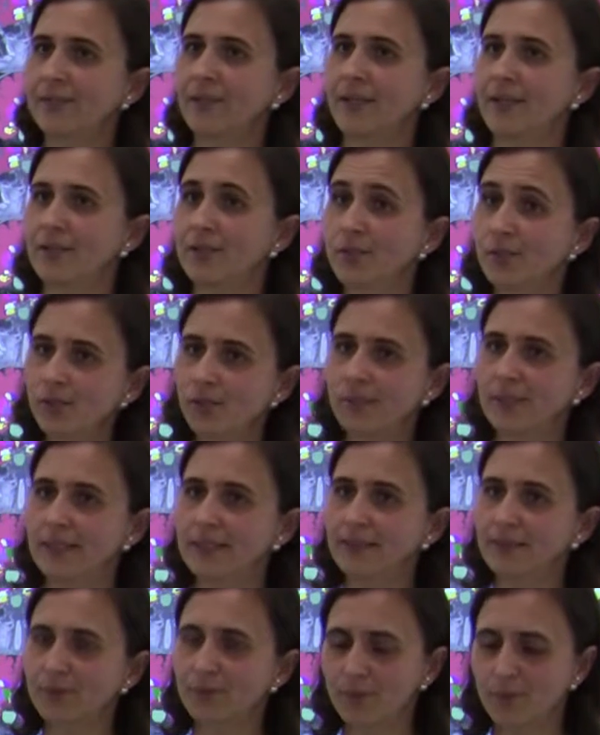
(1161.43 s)
around two
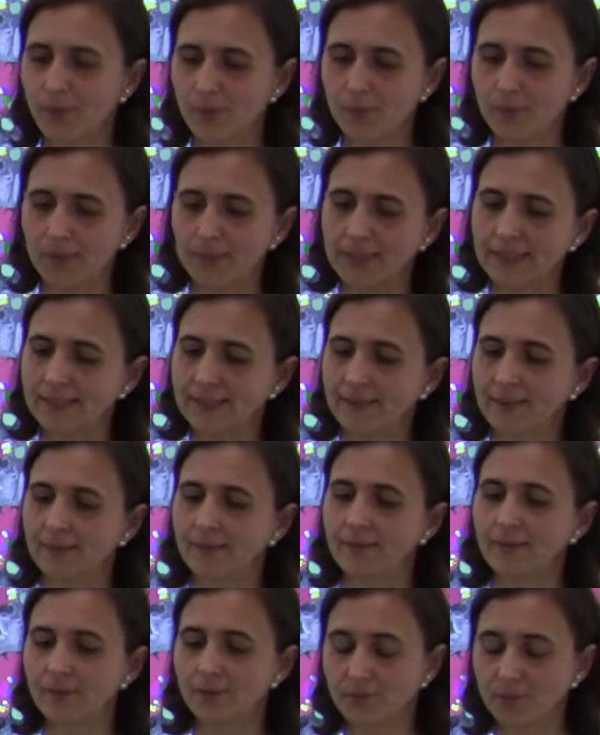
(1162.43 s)
weeks for one
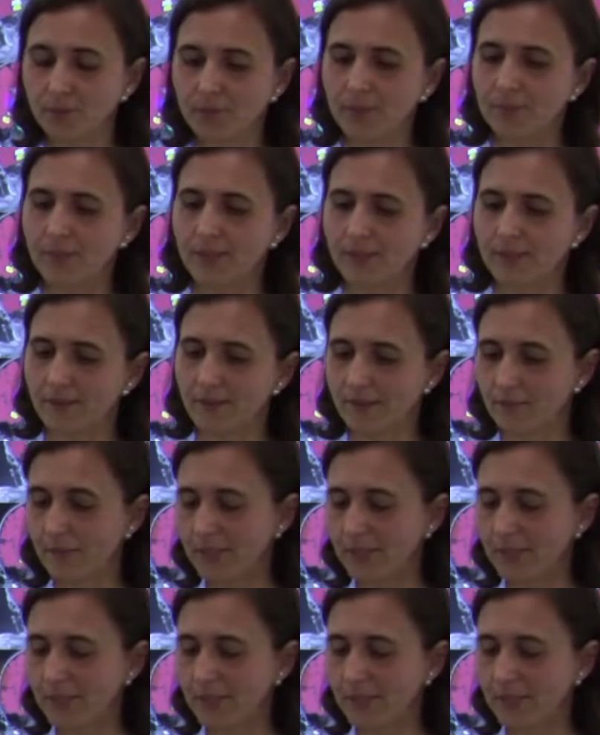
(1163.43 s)
person to fully ma uh,